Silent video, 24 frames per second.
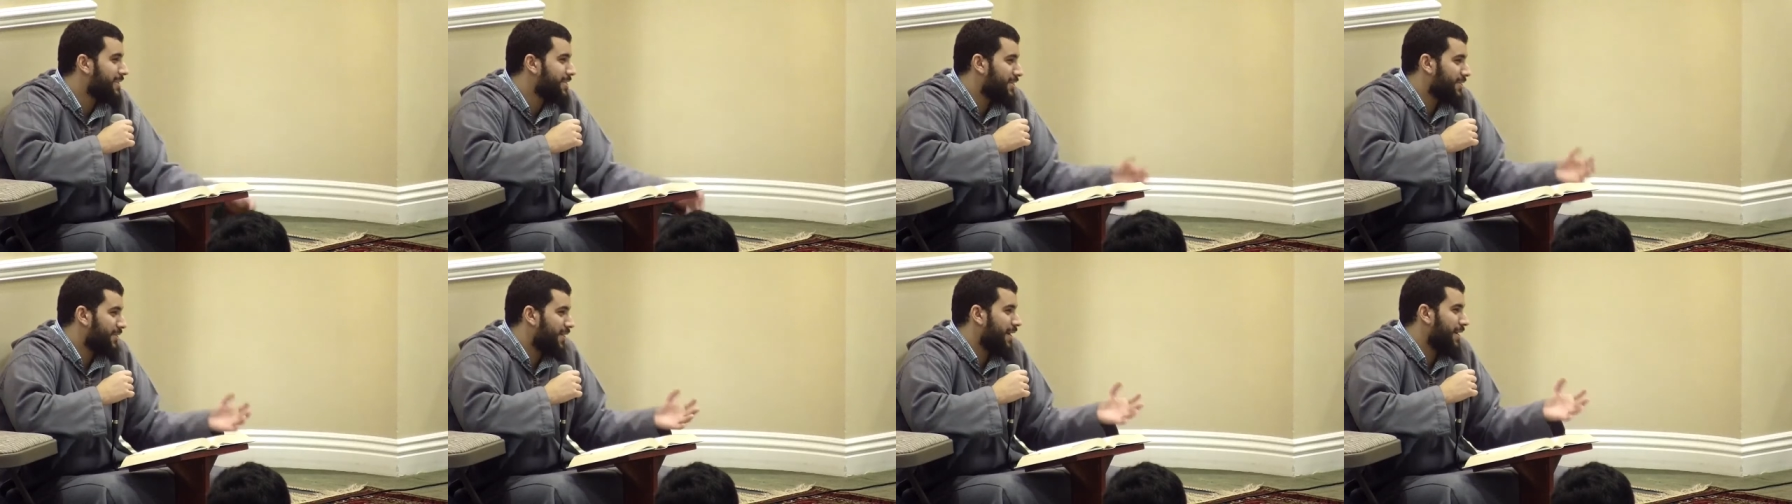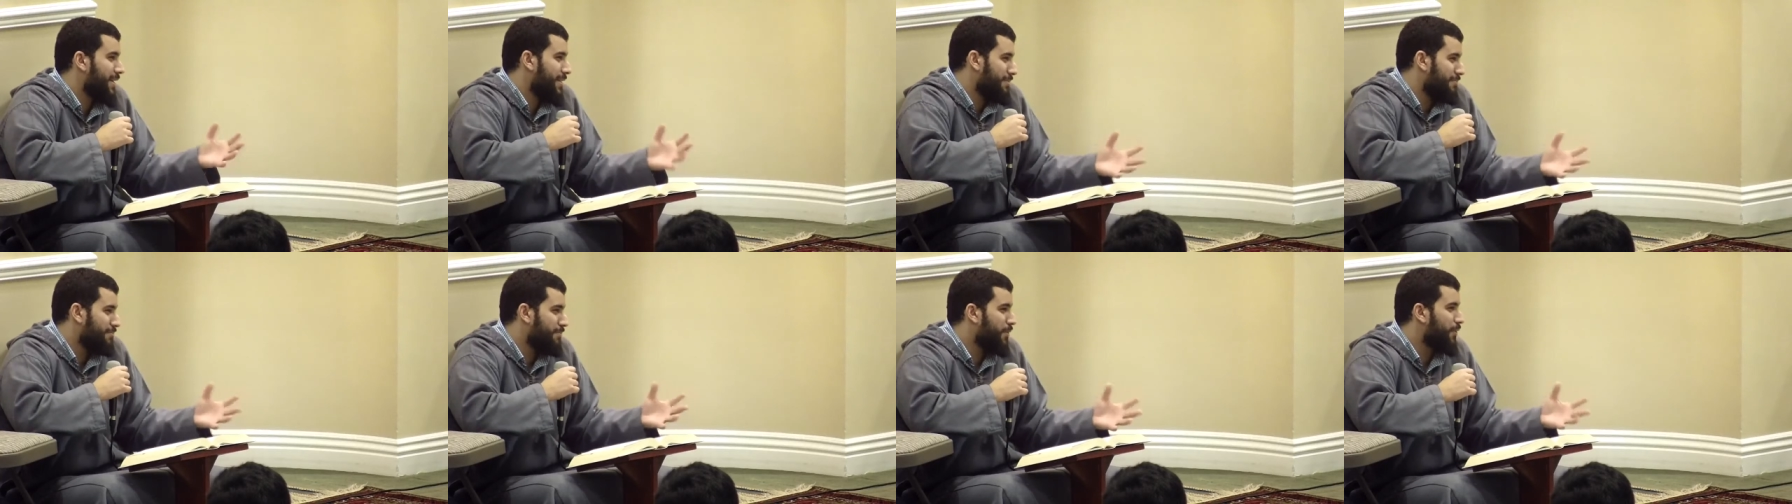
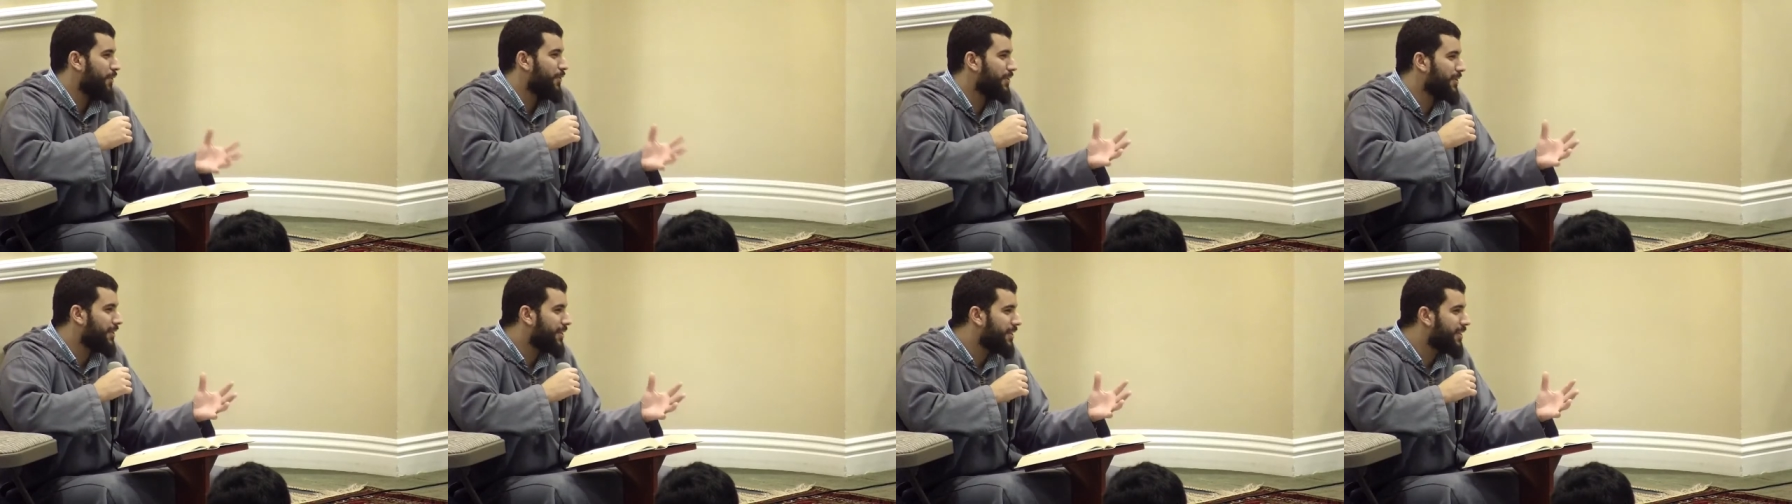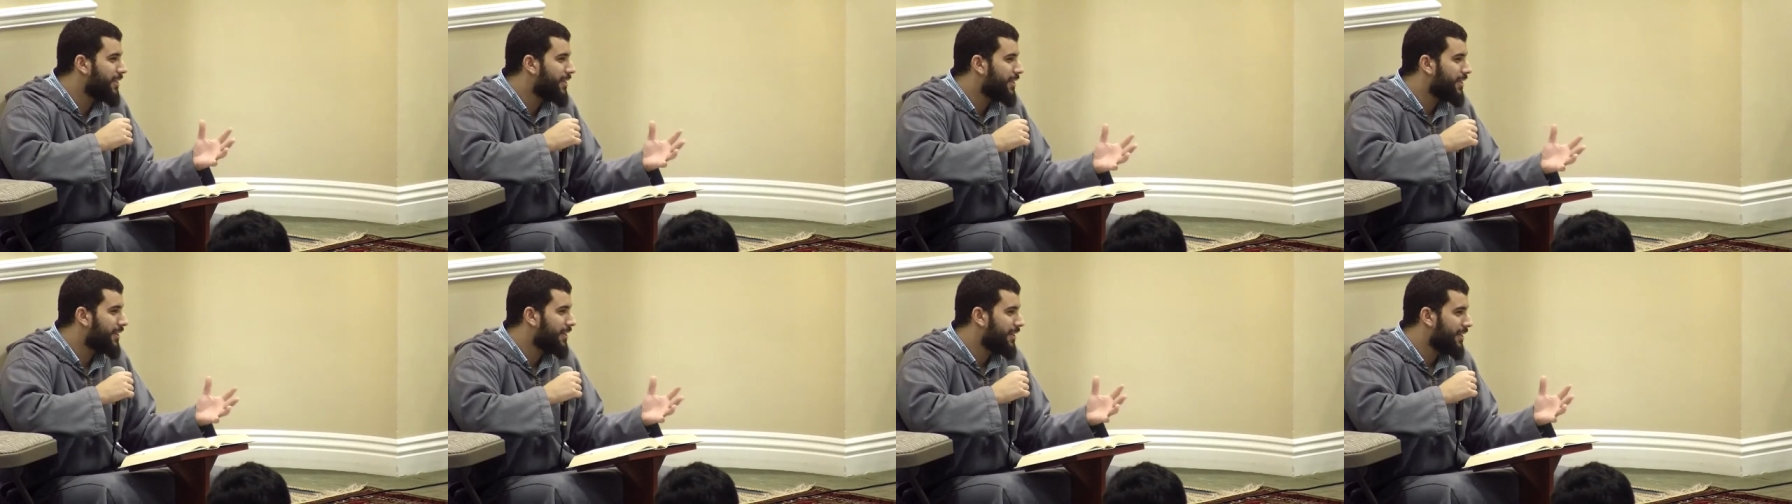that's quite a
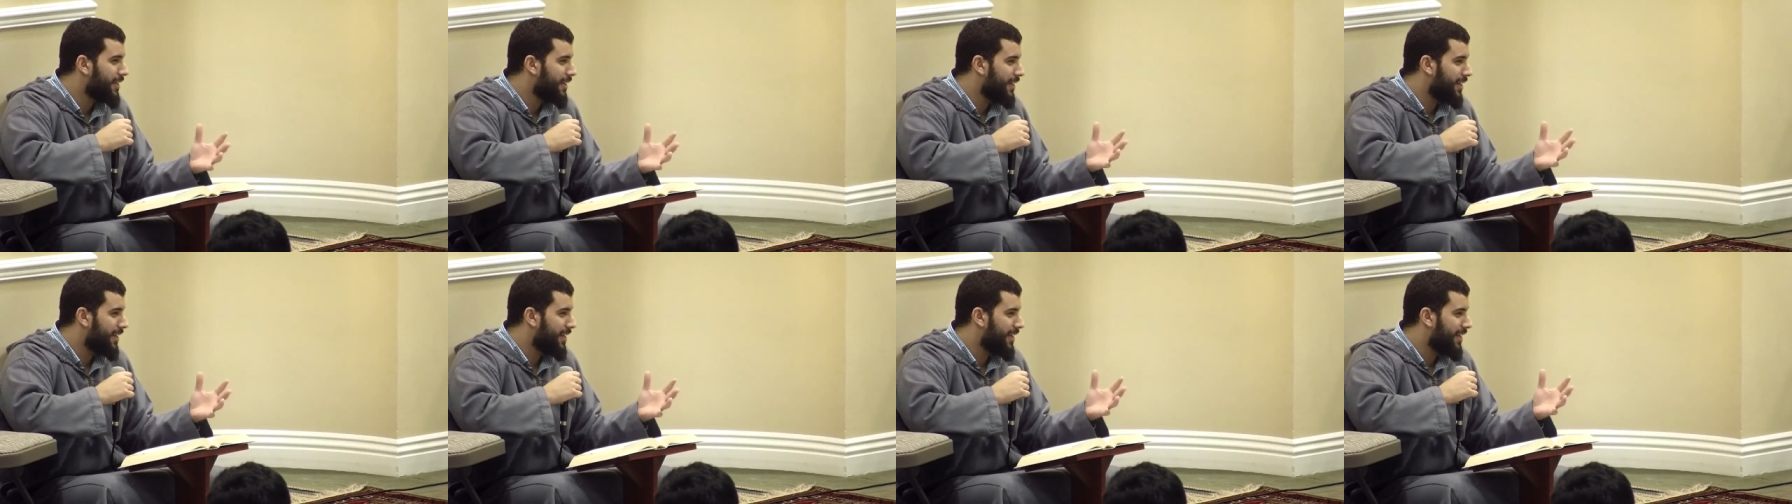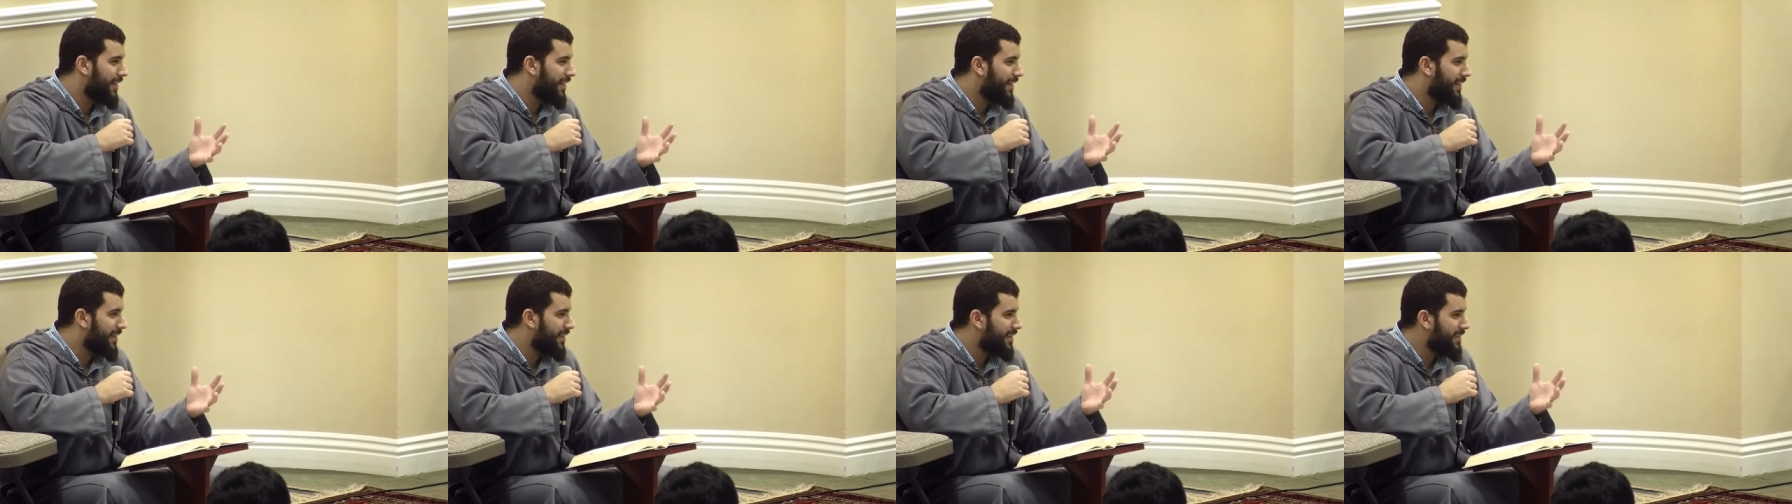bold
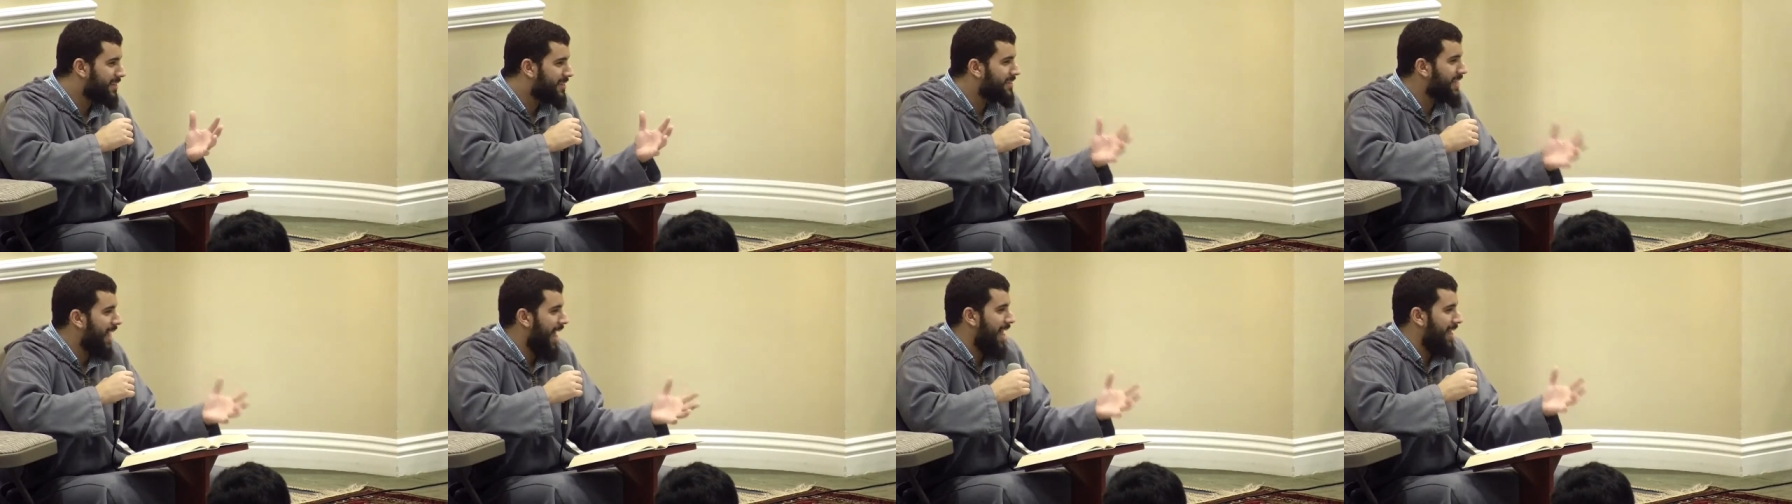uh,